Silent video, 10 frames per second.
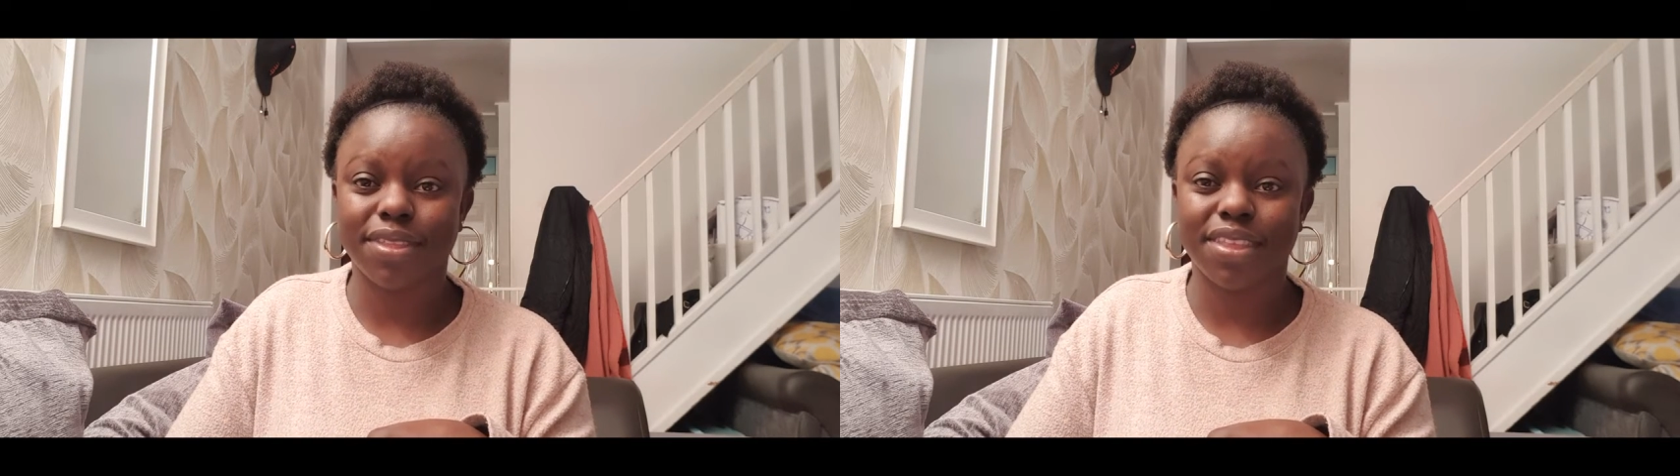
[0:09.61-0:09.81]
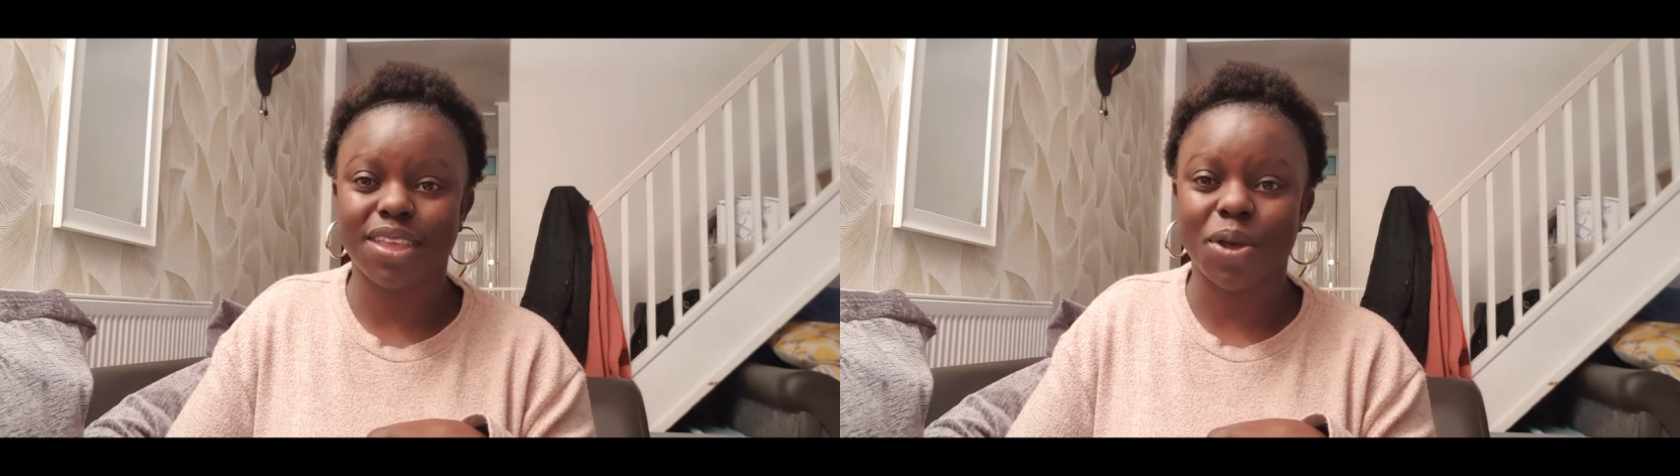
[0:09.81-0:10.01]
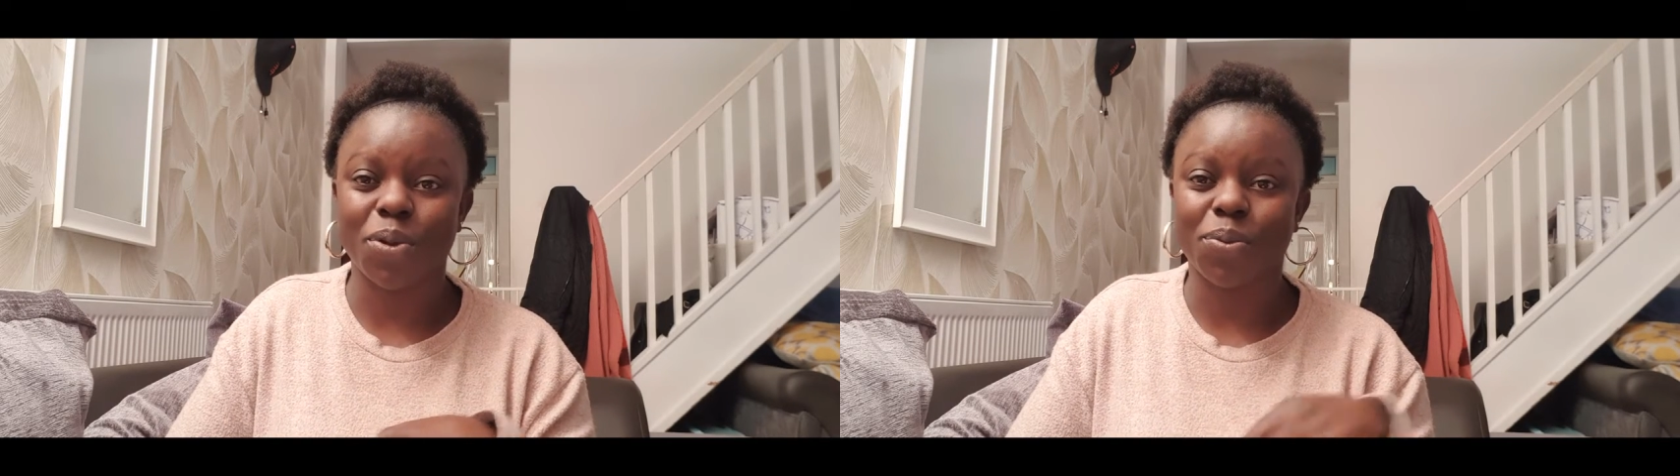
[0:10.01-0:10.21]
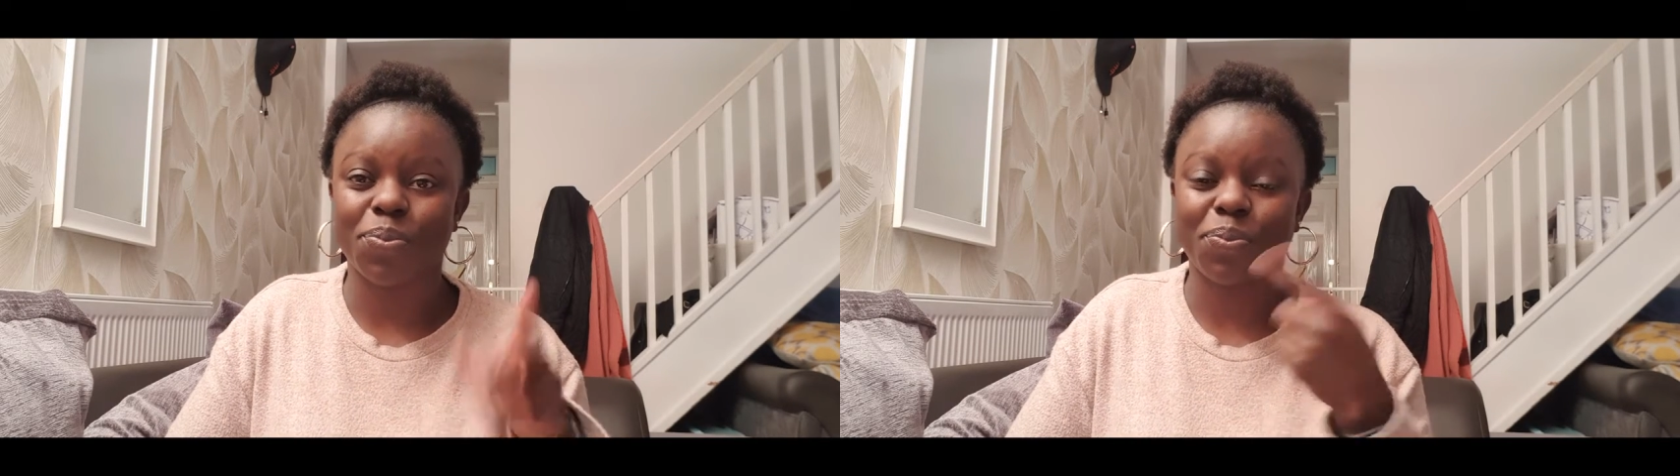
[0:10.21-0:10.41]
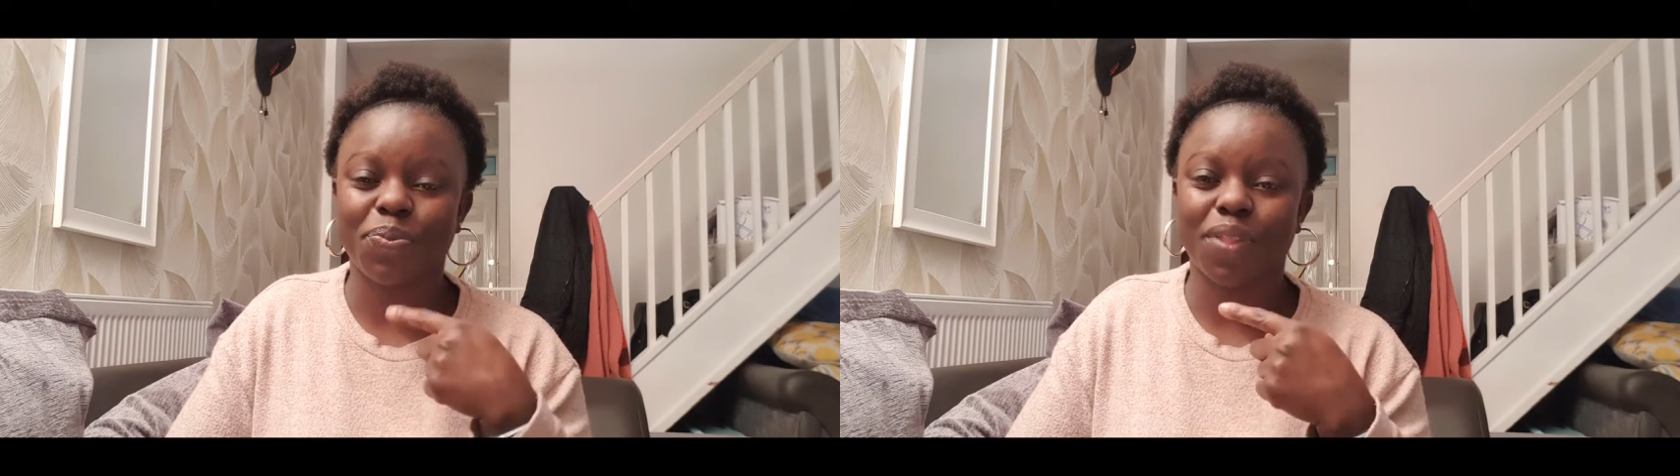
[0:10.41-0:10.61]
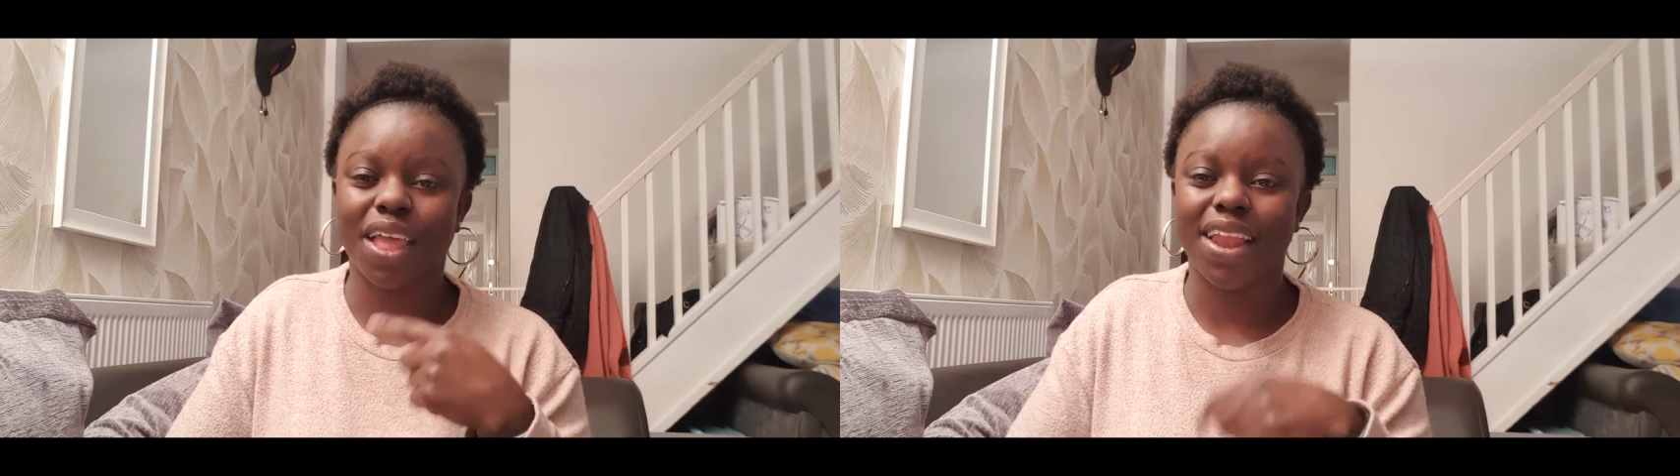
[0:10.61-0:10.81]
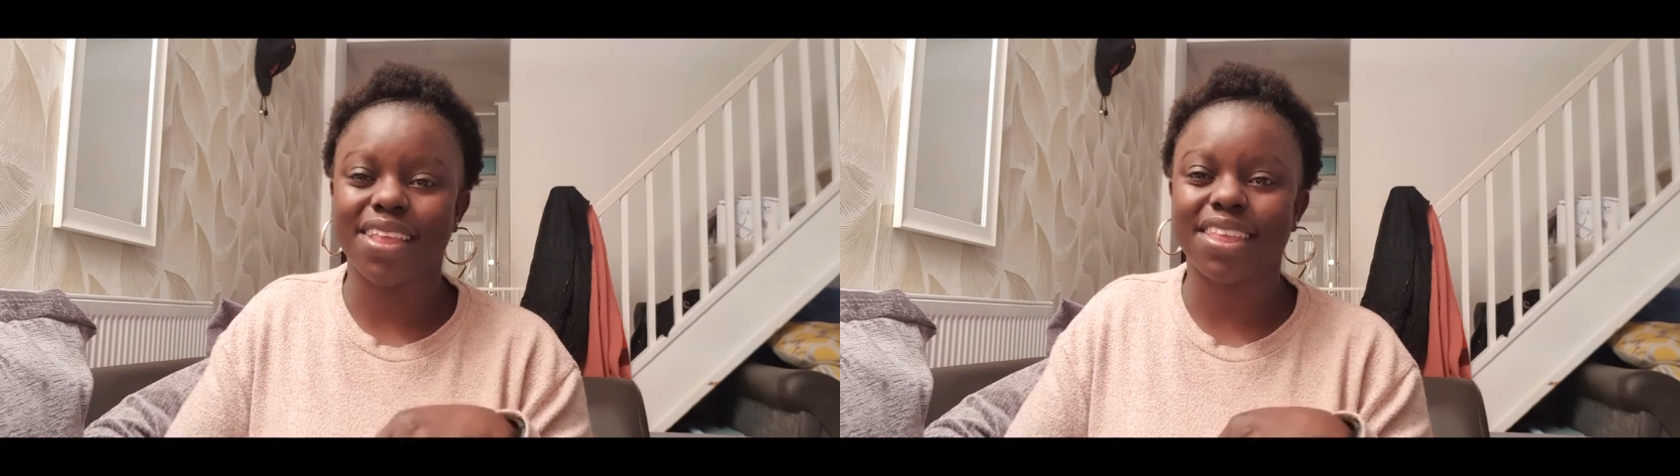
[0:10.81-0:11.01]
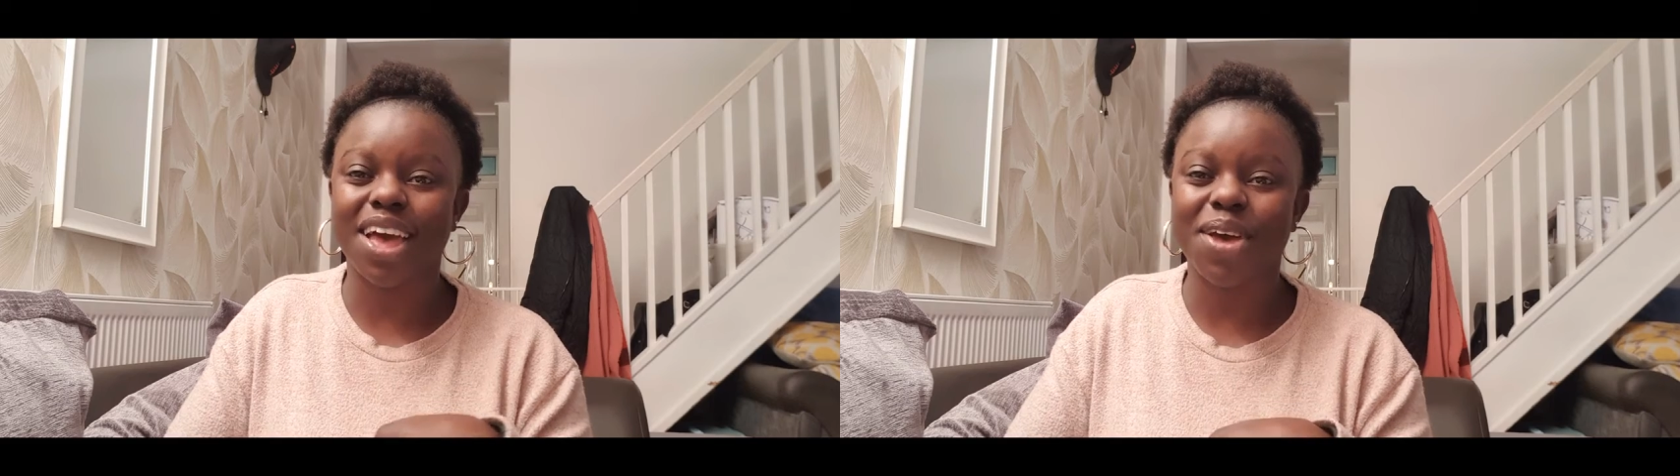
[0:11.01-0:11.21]
So
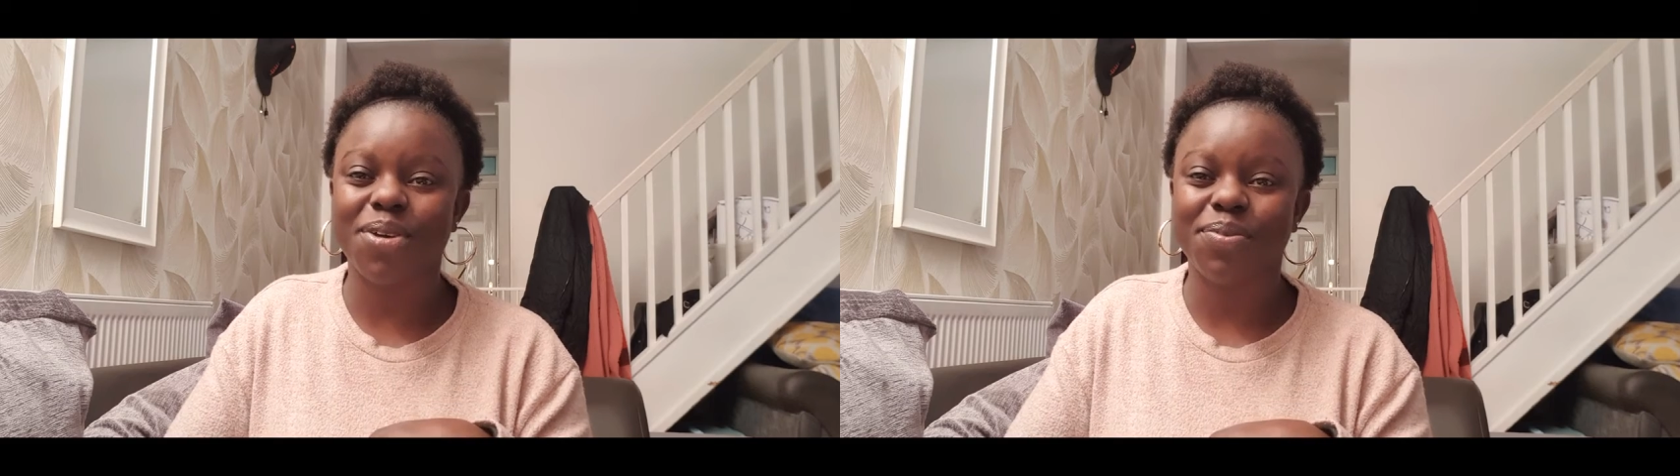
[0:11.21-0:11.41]
let's go.